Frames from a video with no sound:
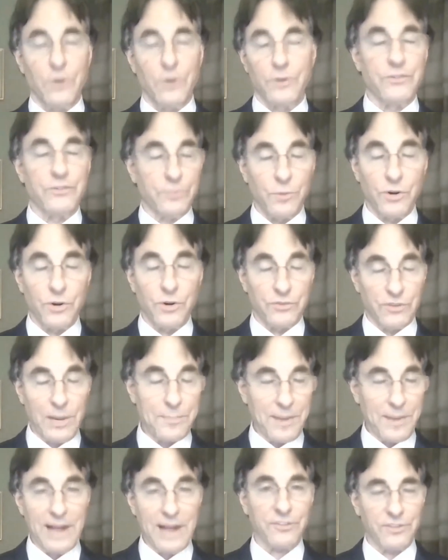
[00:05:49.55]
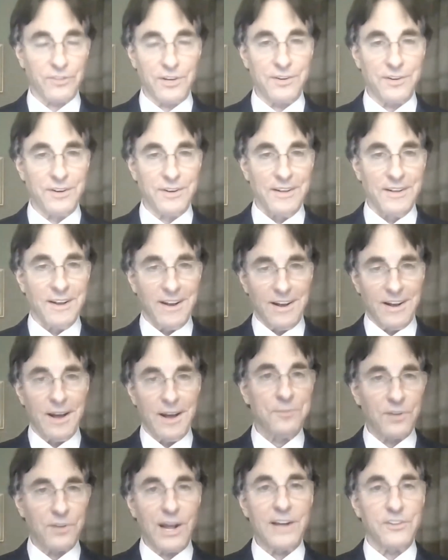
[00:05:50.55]
or more setbacks than
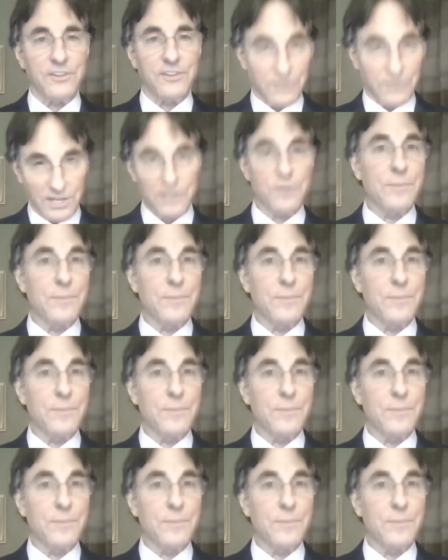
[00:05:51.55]
upsides,